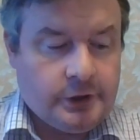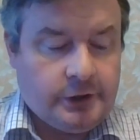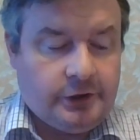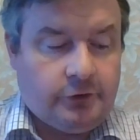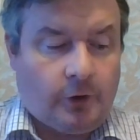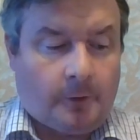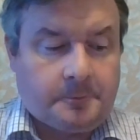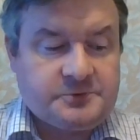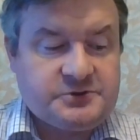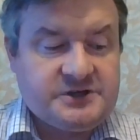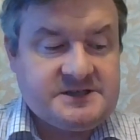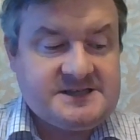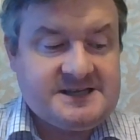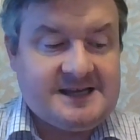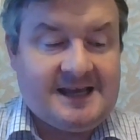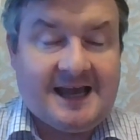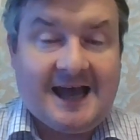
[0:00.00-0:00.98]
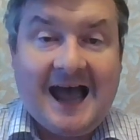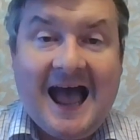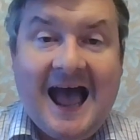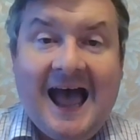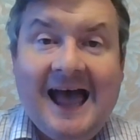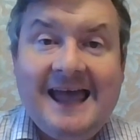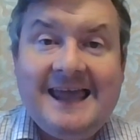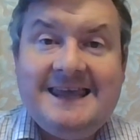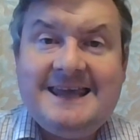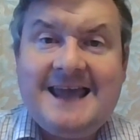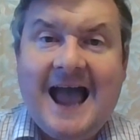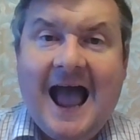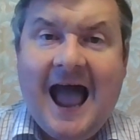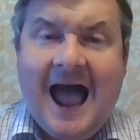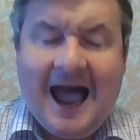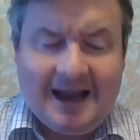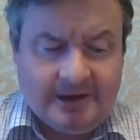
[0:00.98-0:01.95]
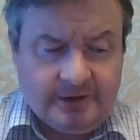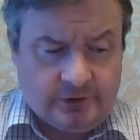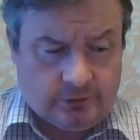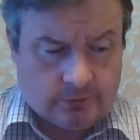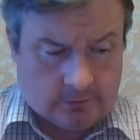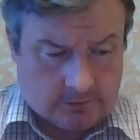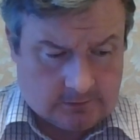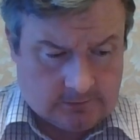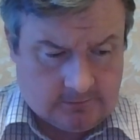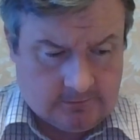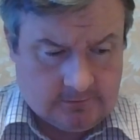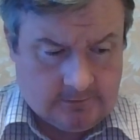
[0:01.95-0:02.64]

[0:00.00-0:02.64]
Your options here A. Ankle,